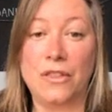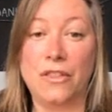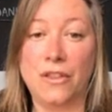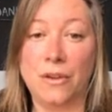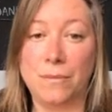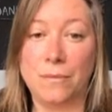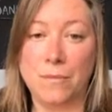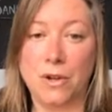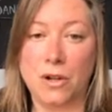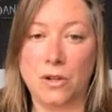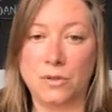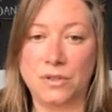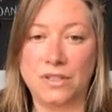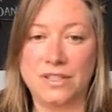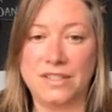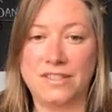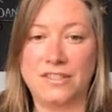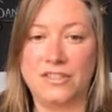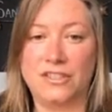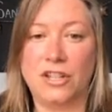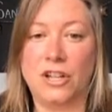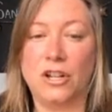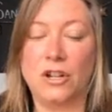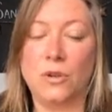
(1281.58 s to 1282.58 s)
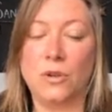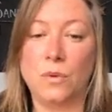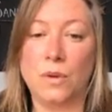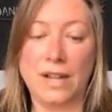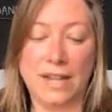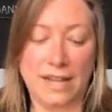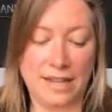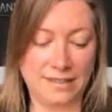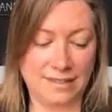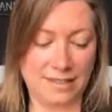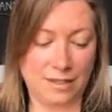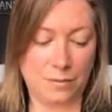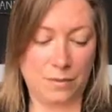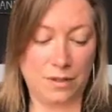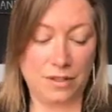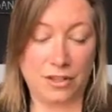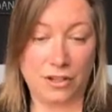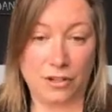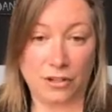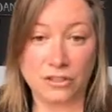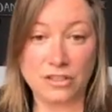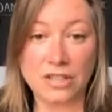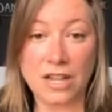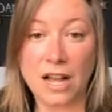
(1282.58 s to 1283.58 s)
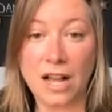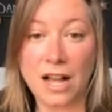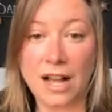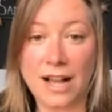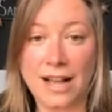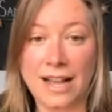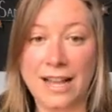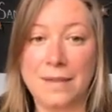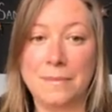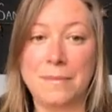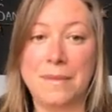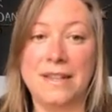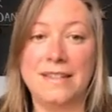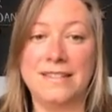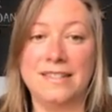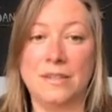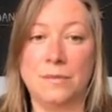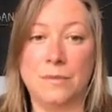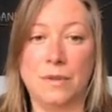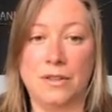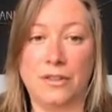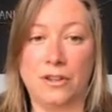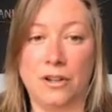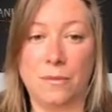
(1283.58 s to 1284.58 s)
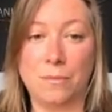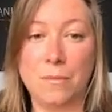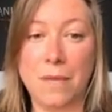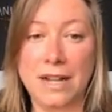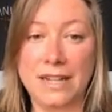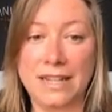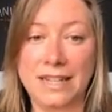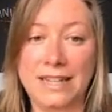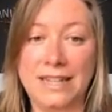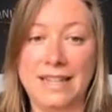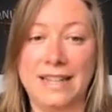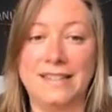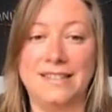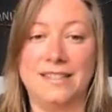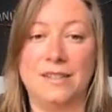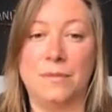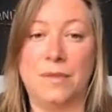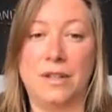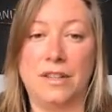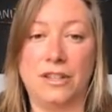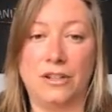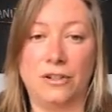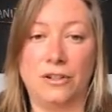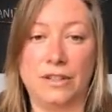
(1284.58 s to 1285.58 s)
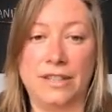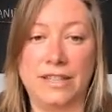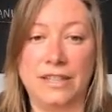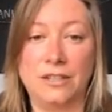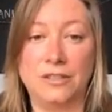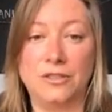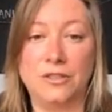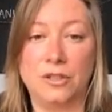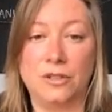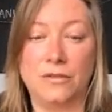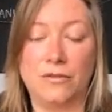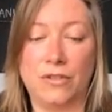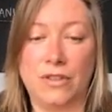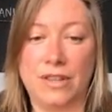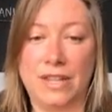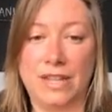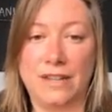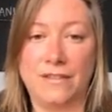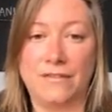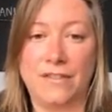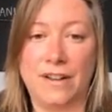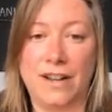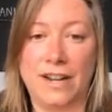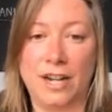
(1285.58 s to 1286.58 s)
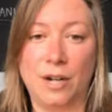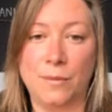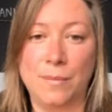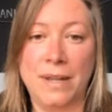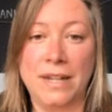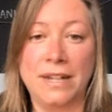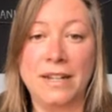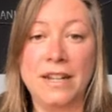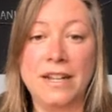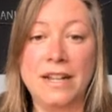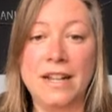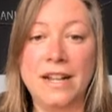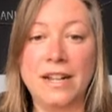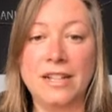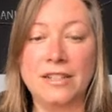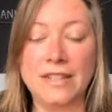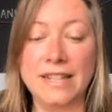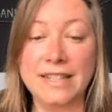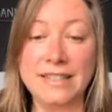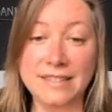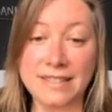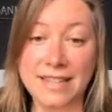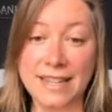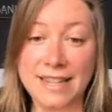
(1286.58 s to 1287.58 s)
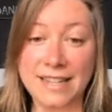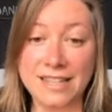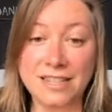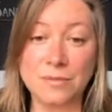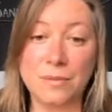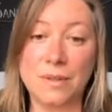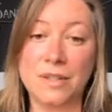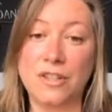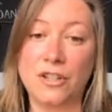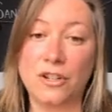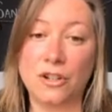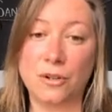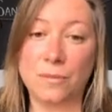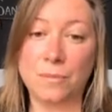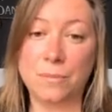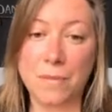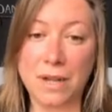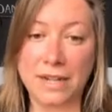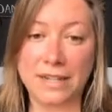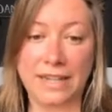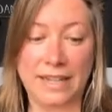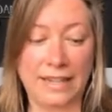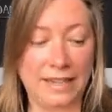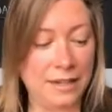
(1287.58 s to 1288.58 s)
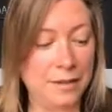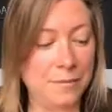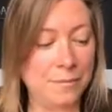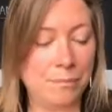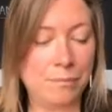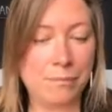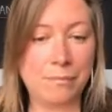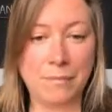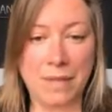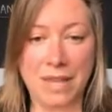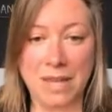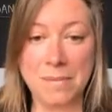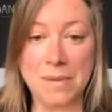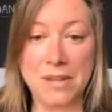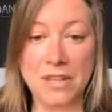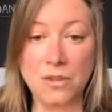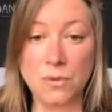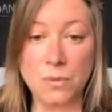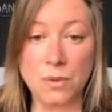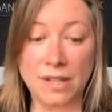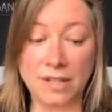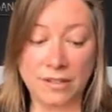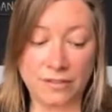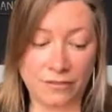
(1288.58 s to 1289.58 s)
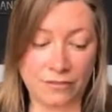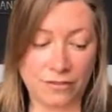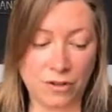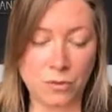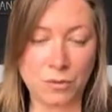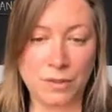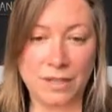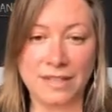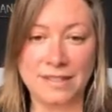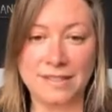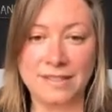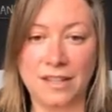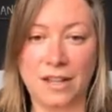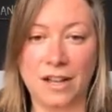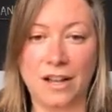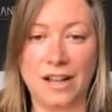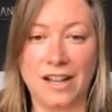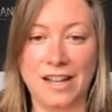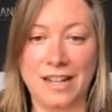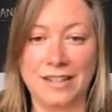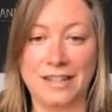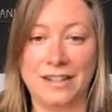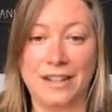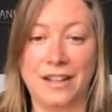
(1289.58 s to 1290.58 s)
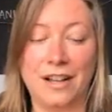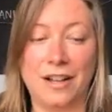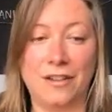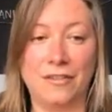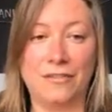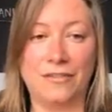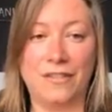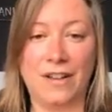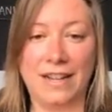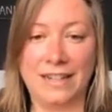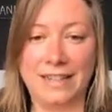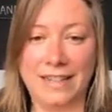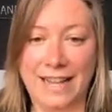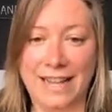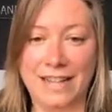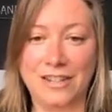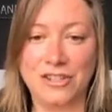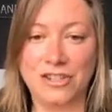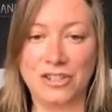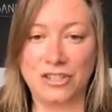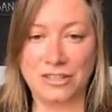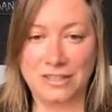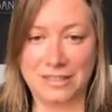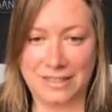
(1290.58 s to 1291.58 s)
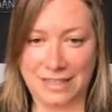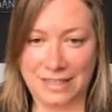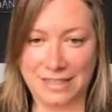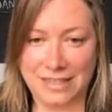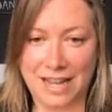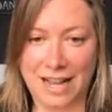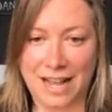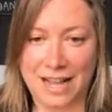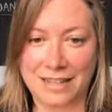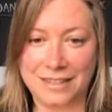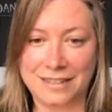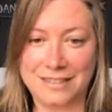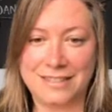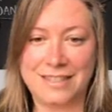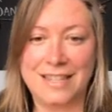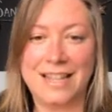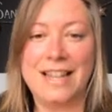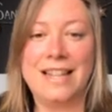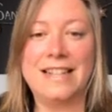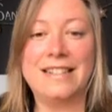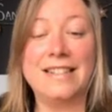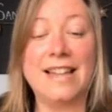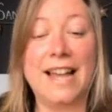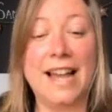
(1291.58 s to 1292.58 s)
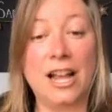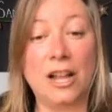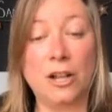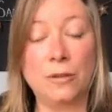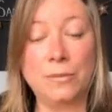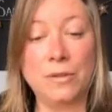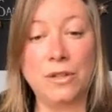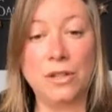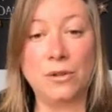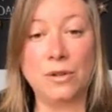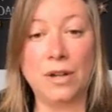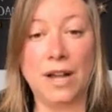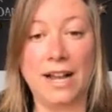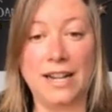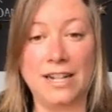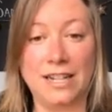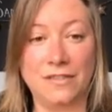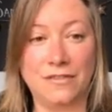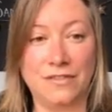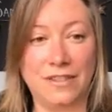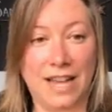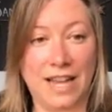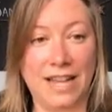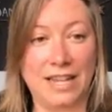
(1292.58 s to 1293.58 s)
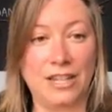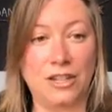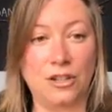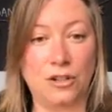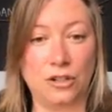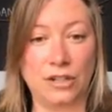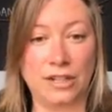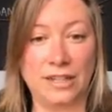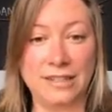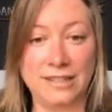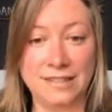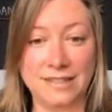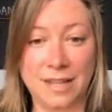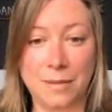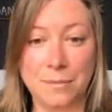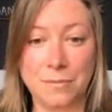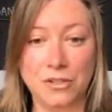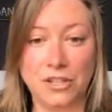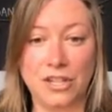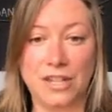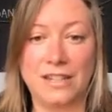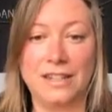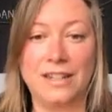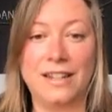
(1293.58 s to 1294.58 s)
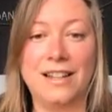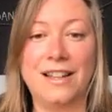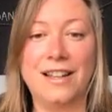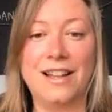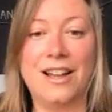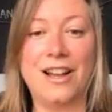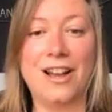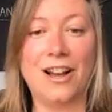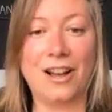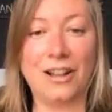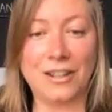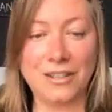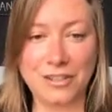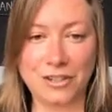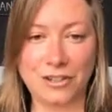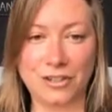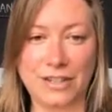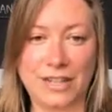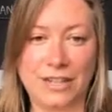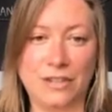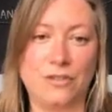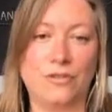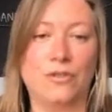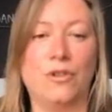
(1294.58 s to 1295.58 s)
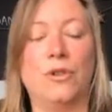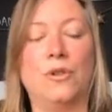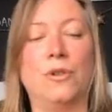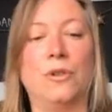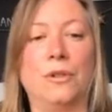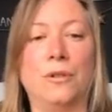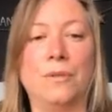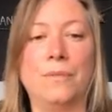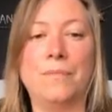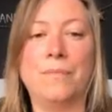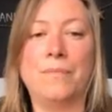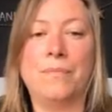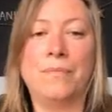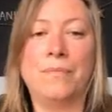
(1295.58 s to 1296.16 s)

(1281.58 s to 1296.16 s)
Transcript: the most. So is it with your time? Is it with your money? Is it with your guilt over the environment? Let's say it's with your money. Maybe you can focus on a financial detox to help you kind of get your consumption under control.